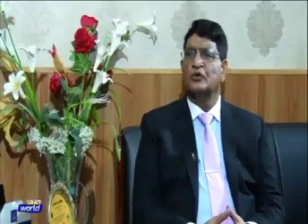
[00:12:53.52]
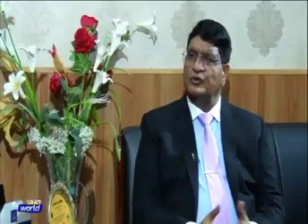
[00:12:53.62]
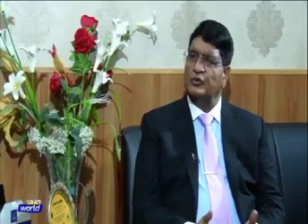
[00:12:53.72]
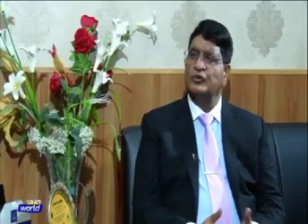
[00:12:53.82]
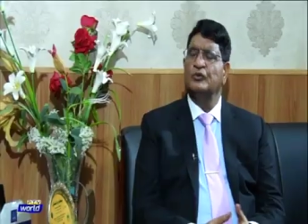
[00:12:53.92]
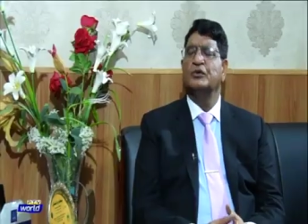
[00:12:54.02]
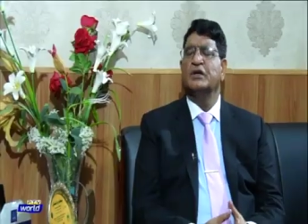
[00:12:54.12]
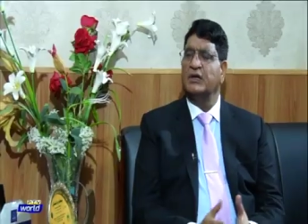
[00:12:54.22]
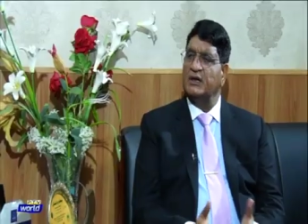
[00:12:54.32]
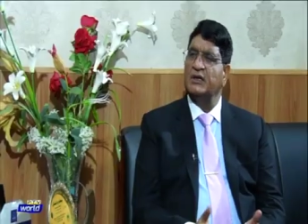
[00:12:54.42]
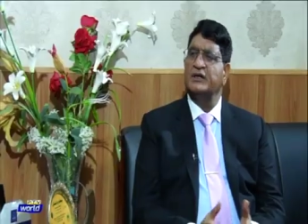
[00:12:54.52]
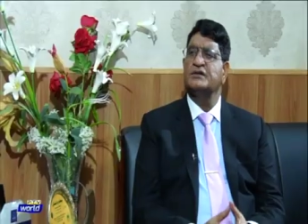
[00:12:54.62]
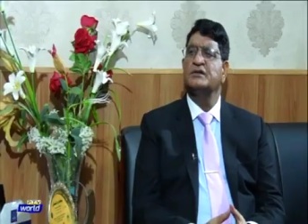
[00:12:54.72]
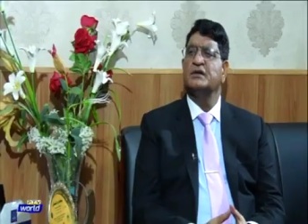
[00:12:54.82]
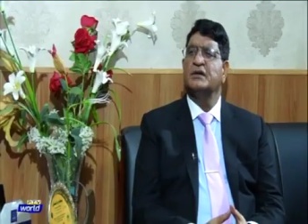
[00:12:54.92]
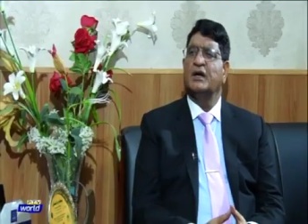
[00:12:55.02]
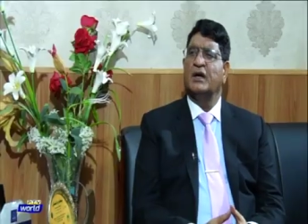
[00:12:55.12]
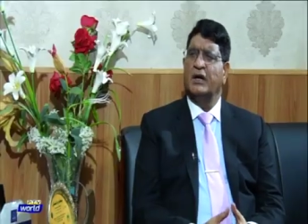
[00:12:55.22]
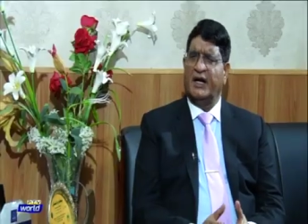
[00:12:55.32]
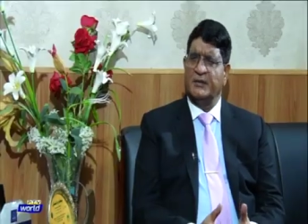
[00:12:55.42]
Urdu, in English.
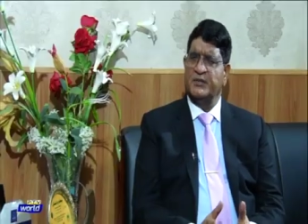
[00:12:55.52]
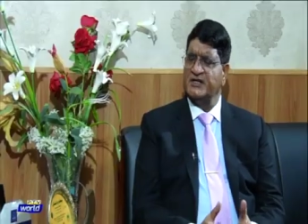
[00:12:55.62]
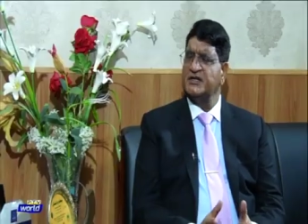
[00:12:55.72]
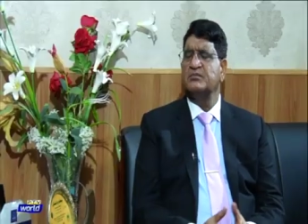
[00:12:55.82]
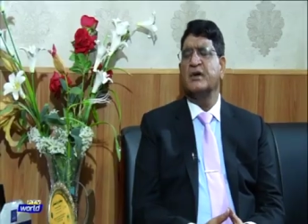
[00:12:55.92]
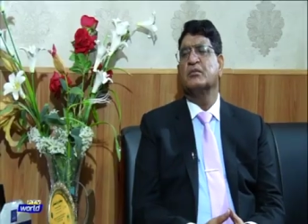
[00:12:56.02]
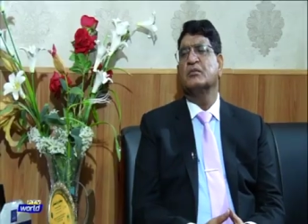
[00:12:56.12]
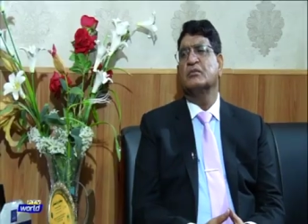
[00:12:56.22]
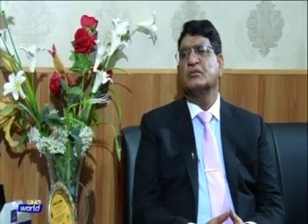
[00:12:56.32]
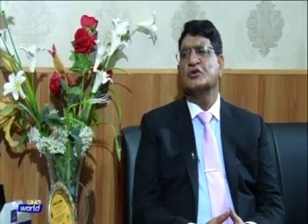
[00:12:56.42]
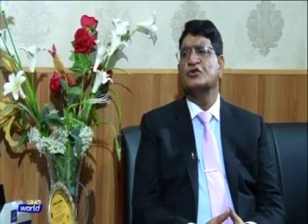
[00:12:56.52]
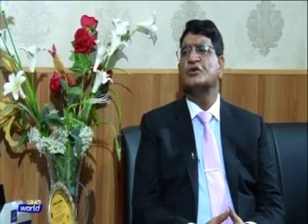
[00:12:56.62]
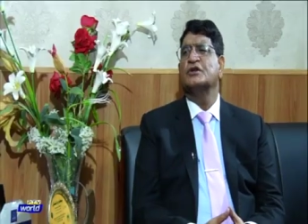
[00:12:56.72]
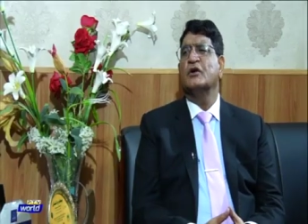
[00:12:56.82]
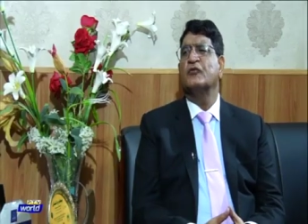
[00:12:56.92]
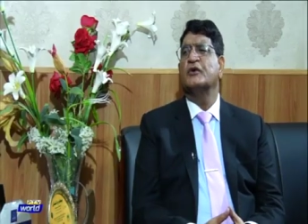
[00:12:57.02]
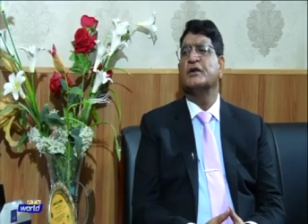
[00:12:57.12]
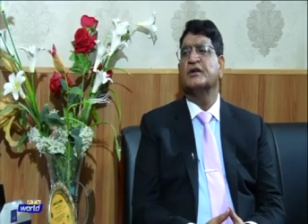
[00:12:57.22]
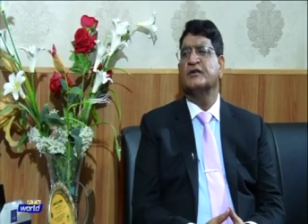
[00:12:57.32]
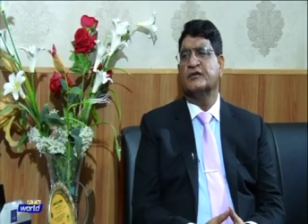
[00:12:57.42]
At present, my majority of work
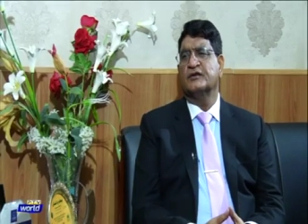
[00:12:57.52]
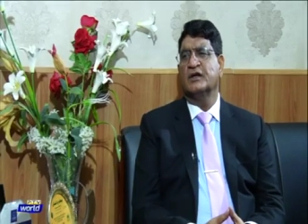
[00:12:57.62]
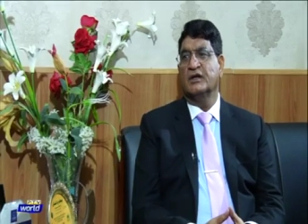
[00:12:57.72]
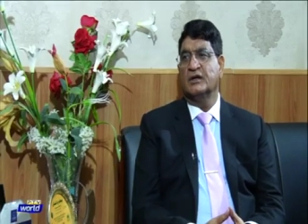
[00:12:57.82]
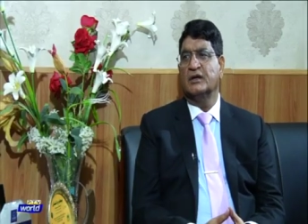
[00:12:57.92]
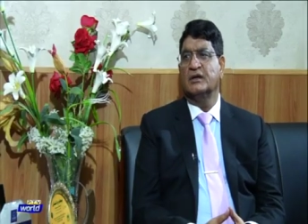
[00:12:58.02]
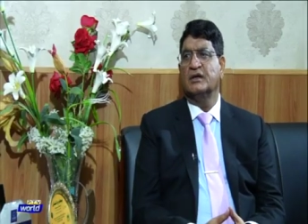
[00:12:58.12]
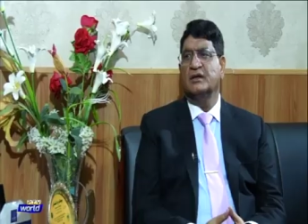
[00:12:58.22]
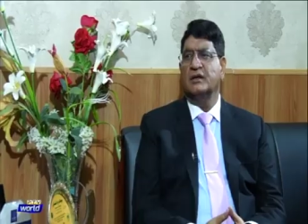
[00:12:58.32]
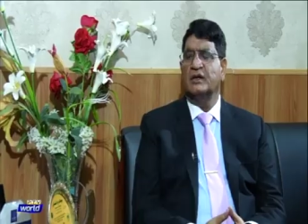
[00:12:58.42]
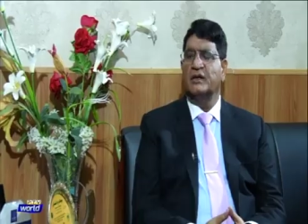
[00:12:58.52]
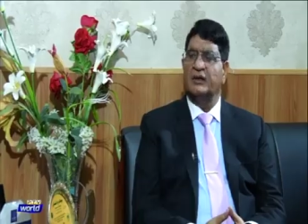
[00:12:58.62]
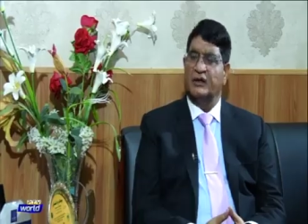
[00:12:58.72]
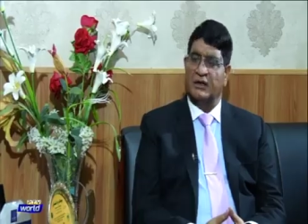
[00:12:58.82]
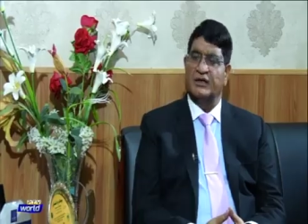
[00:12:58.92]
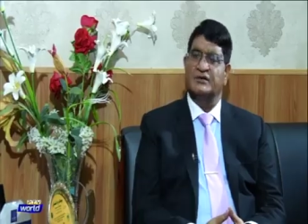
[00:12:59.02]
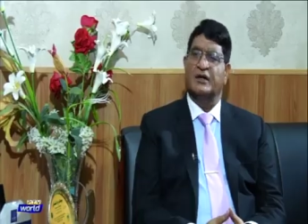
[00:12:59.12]
is in English